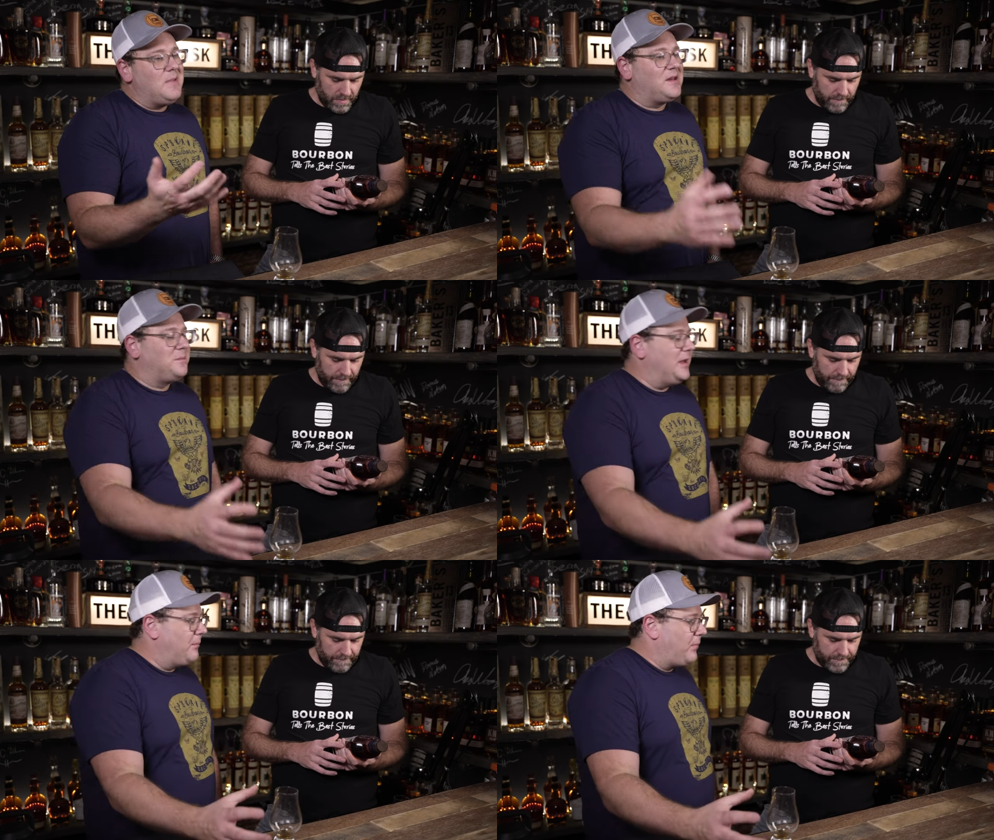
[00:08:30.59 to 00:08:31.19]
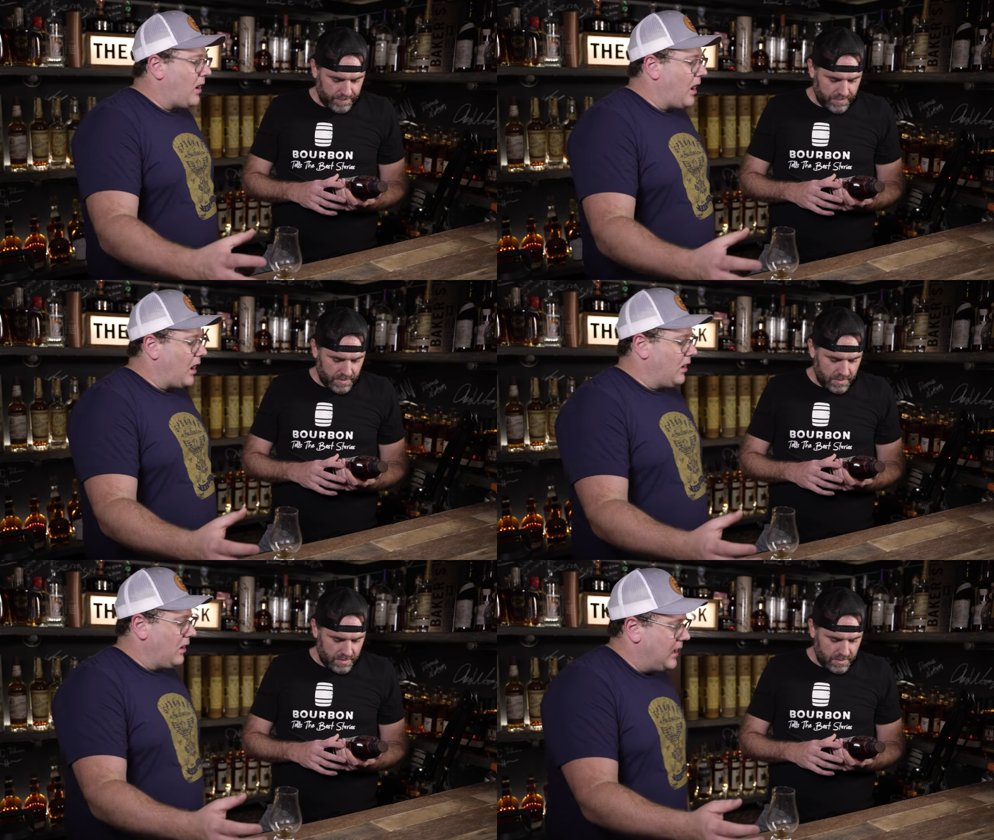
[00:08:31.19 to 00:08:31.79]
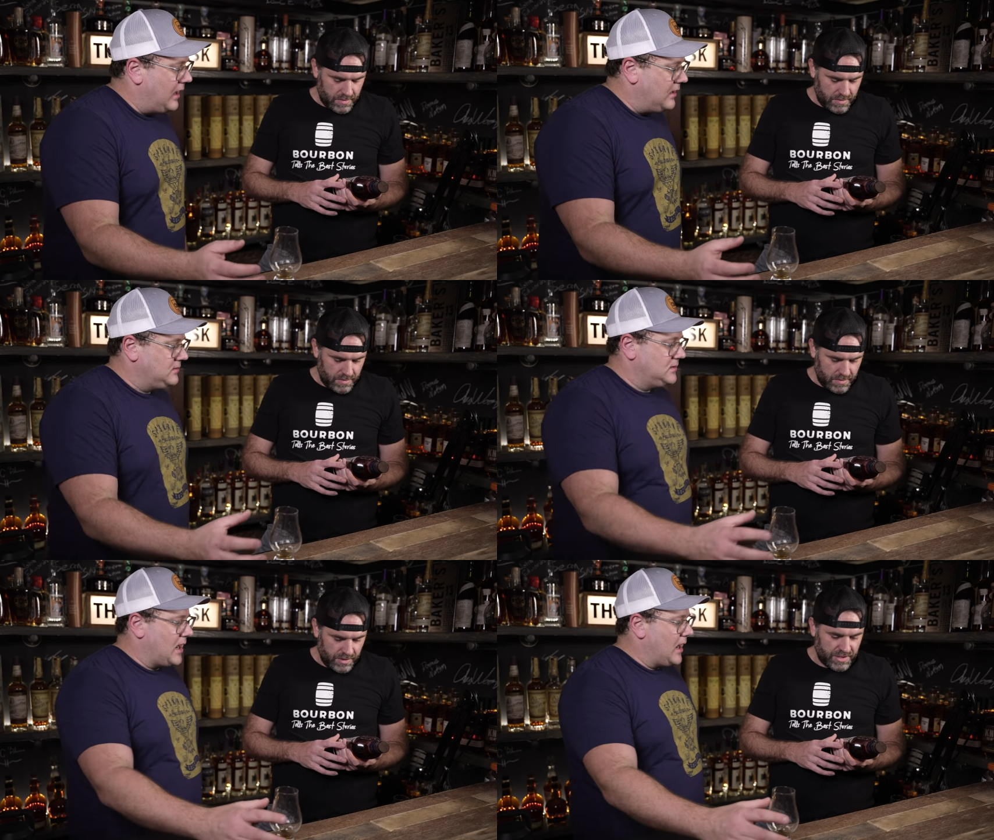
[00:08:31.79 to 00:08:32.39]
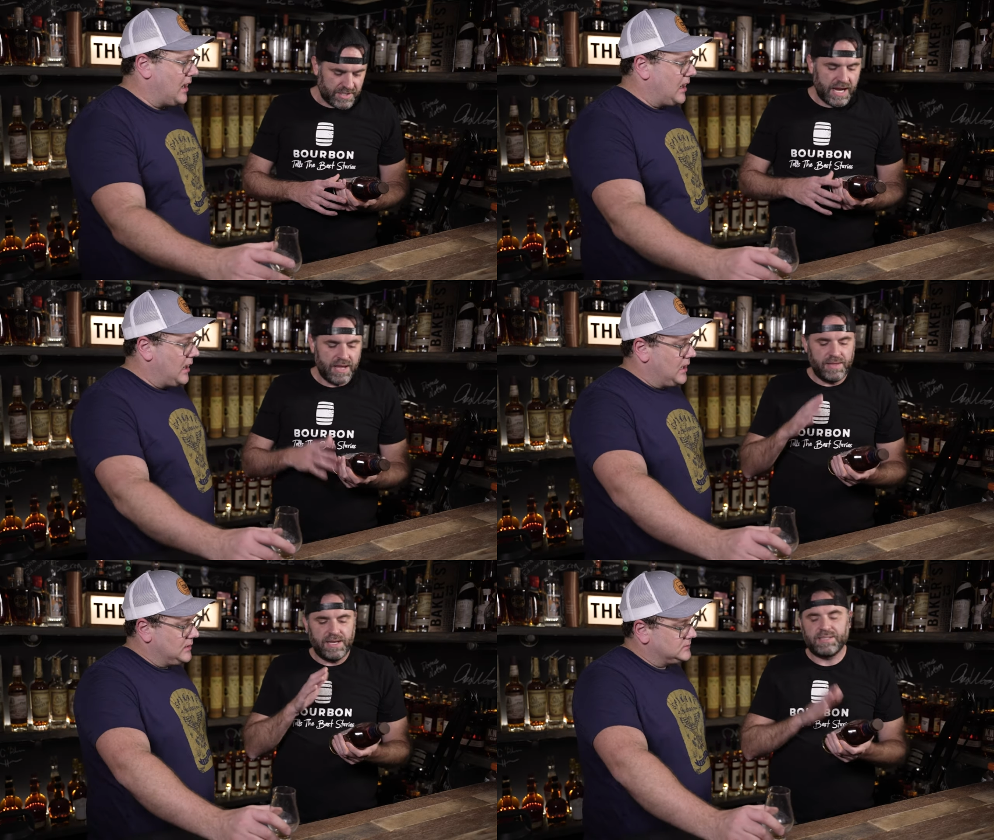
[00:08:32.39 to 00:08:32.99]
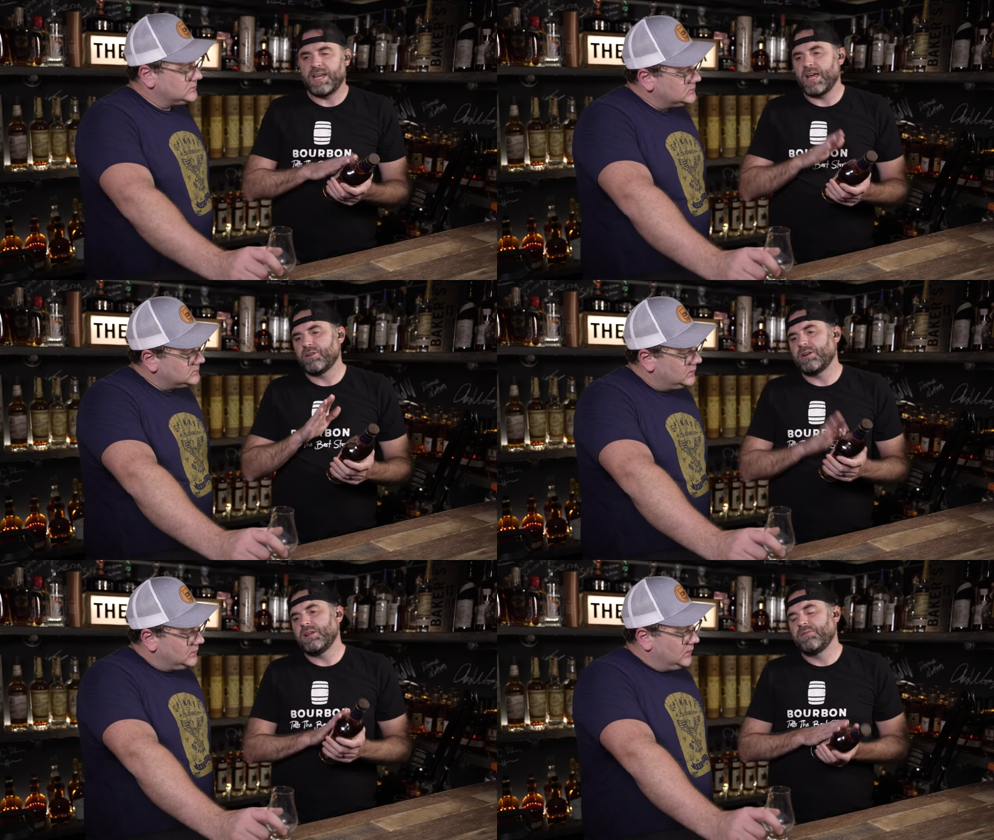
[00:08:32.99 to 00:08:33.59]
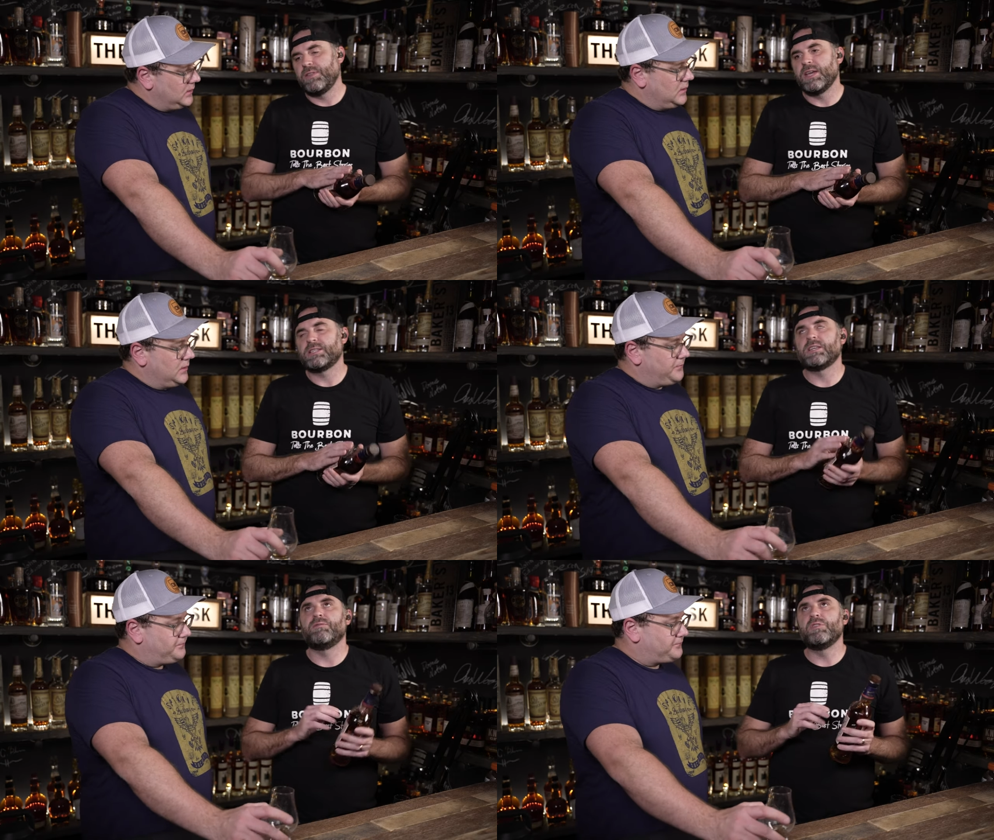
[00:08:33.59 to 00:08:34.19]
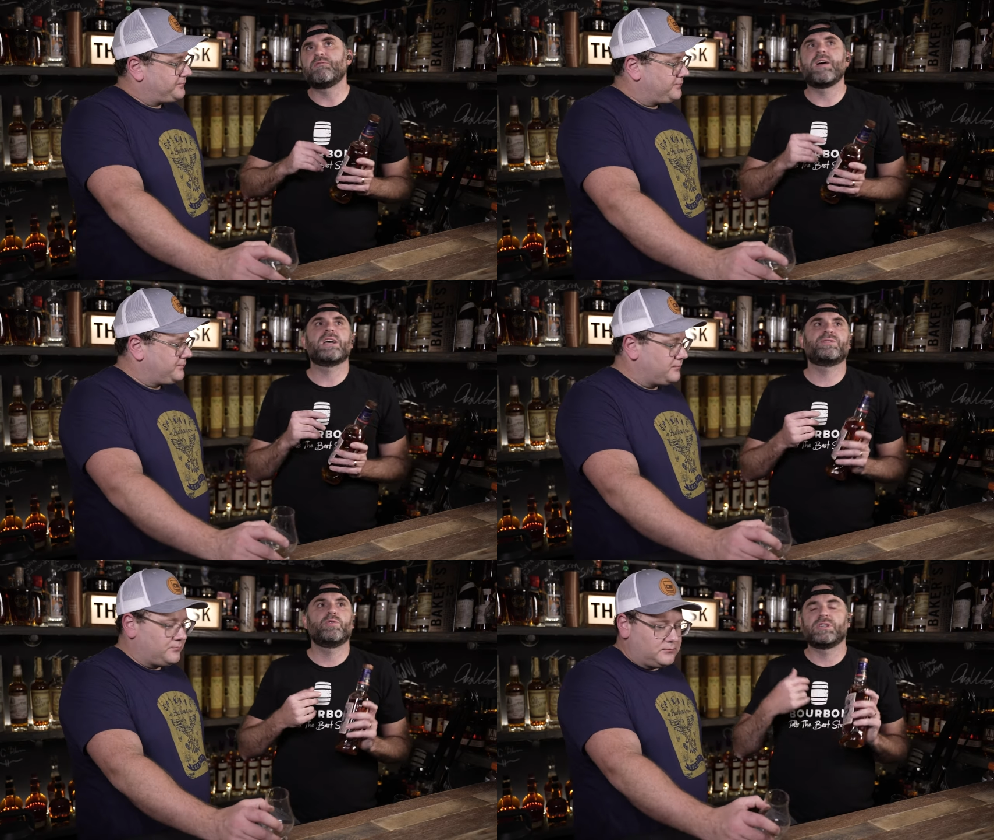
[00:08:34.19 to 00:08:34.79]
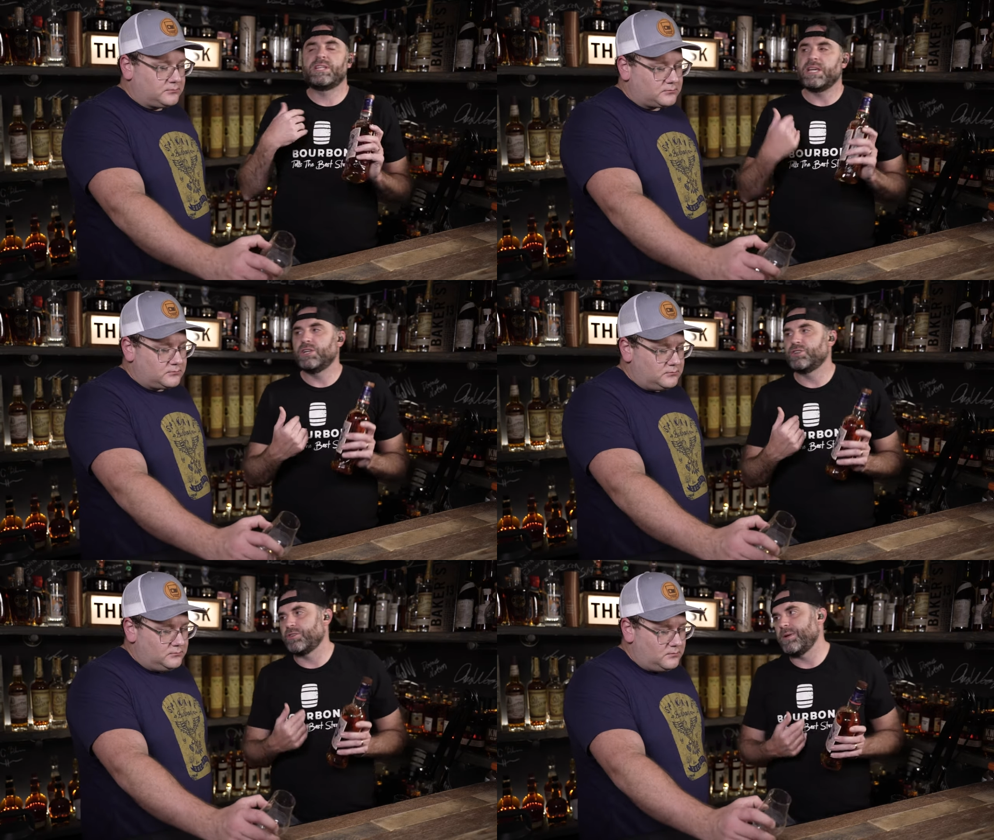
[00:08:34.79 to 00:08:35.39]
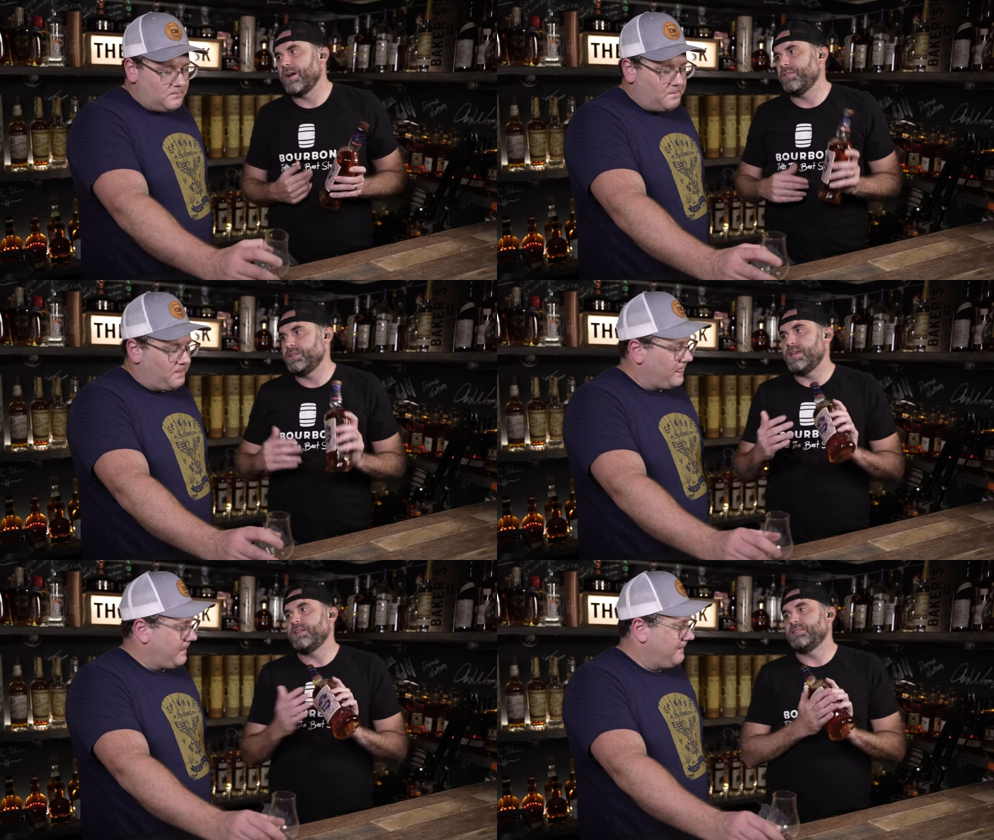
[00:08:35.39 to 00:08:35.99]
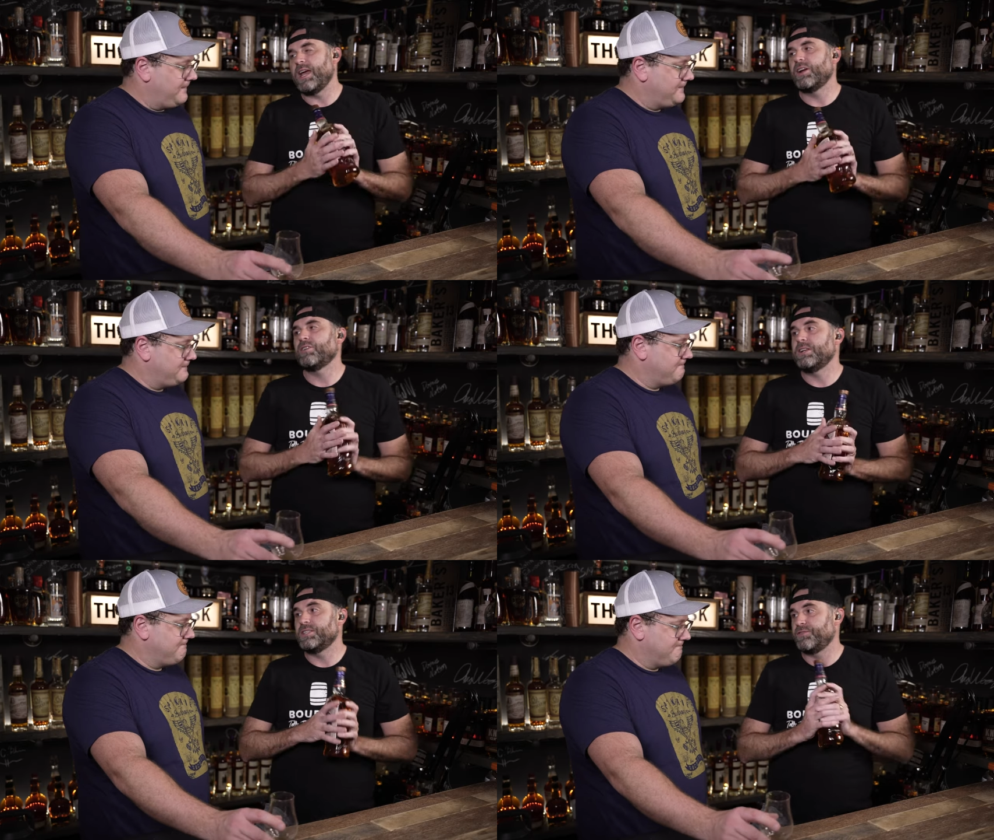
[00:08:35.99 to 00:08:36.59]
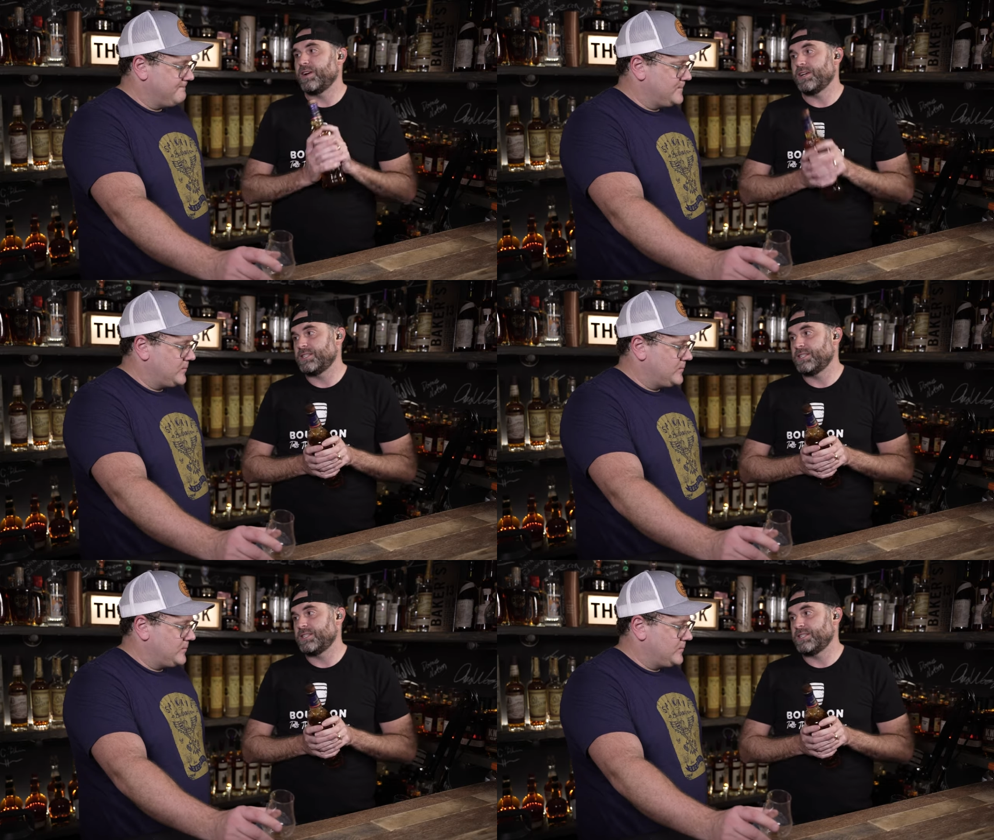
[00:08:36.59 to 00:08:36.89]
Speaker 1: makes me a bar. And you're uh, saying the
Speaker 2: integrity of this, if you fast forward 10 years from now and the integrity is very